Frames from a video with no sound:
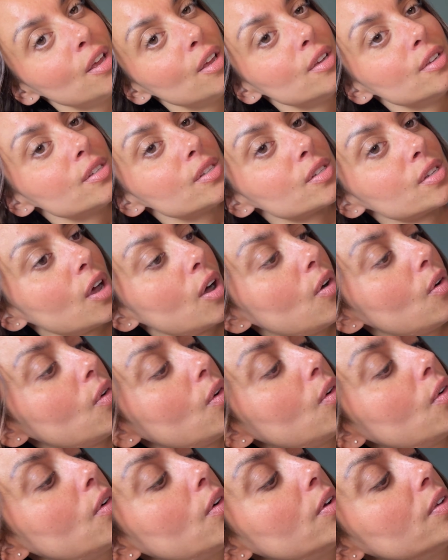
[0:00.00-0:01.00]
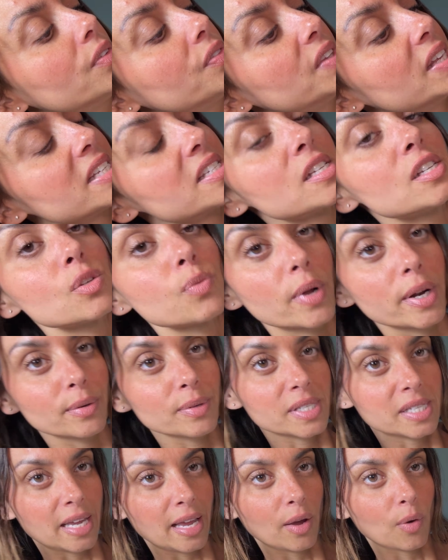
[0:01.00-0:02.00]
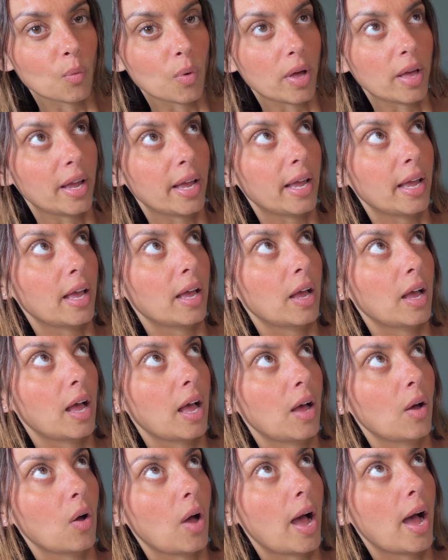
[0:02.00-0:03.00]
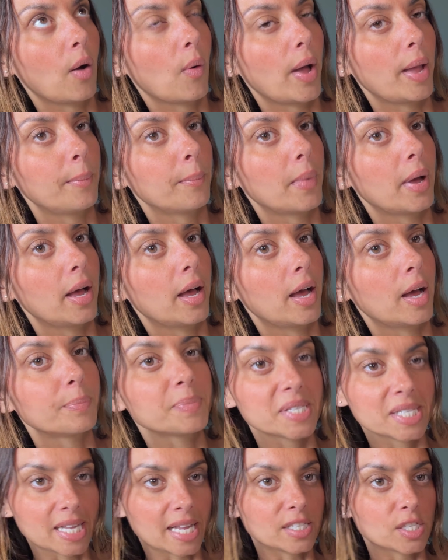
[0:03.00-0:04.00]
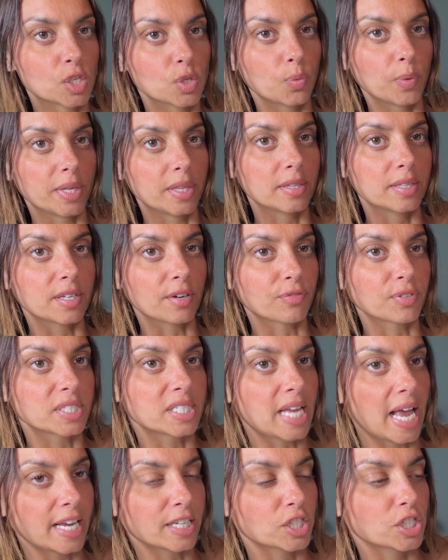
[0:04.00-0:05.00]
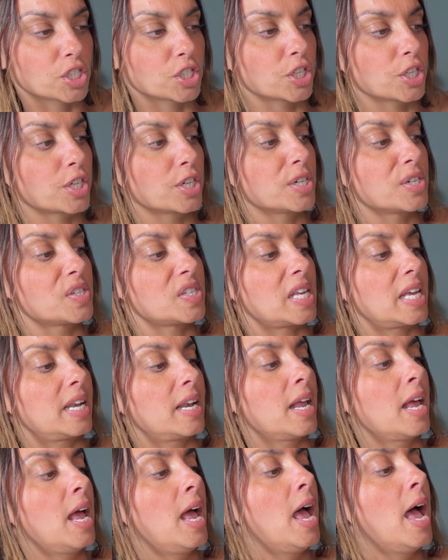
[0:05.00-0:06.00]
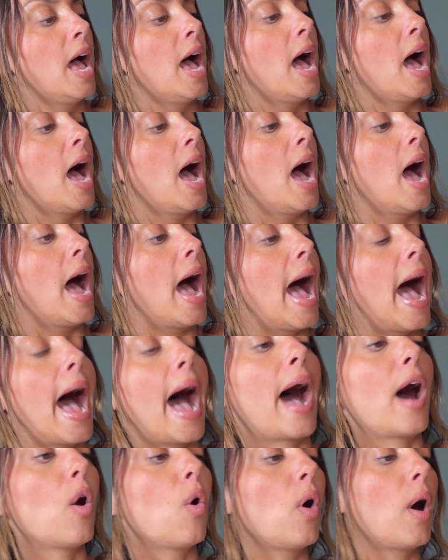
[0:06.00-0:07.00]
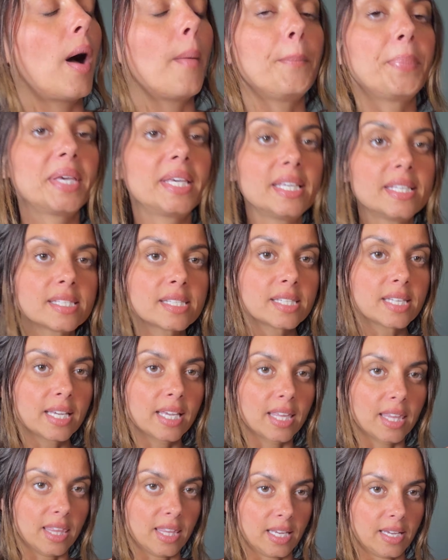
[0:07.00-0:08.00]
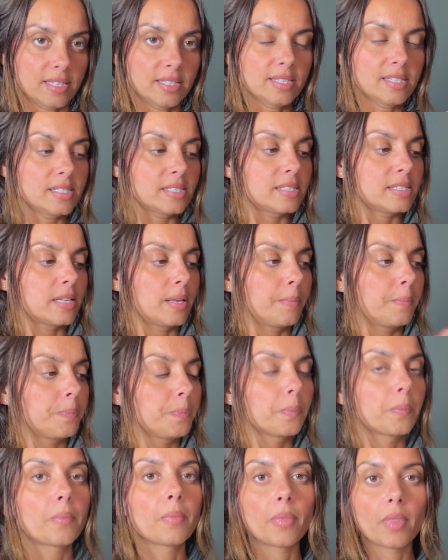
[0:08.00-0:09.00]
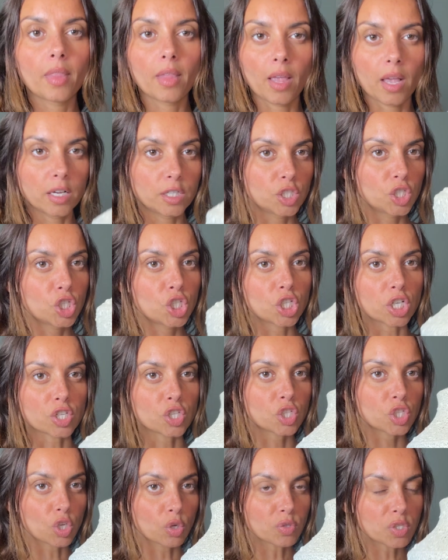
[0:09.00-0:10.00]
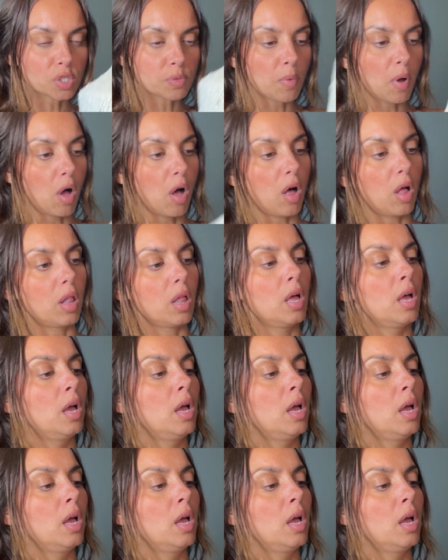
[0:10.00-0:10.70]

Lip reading: So this is what I was saying, how I'm obsessed with different textures and how a piece like this, just so small,